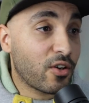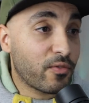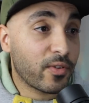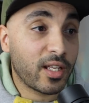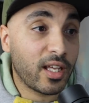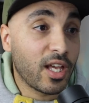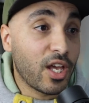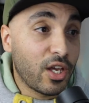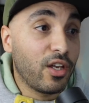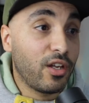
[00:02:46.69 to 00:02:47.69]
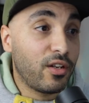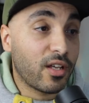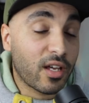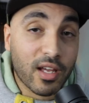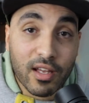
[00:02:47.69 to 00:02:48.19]
Hopefully you'd
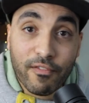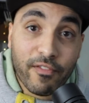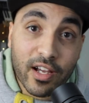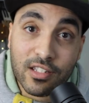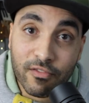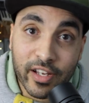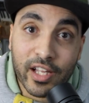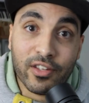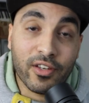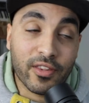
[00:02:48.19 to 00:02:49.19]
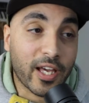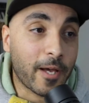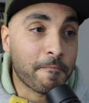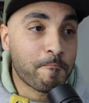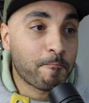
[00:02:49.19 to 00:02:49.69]
find some value in
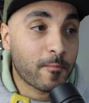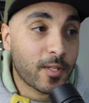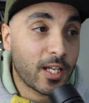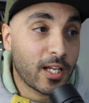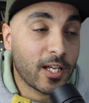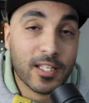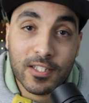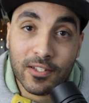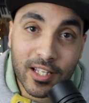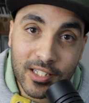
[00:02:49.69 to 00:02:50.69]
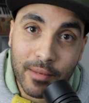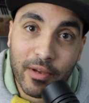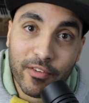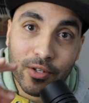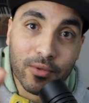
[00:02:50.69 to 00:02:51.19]
that. Until next time,
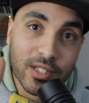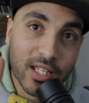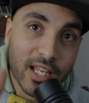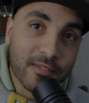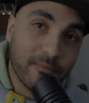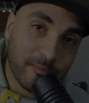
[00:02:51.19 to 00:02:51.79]
have a good one. See you guys.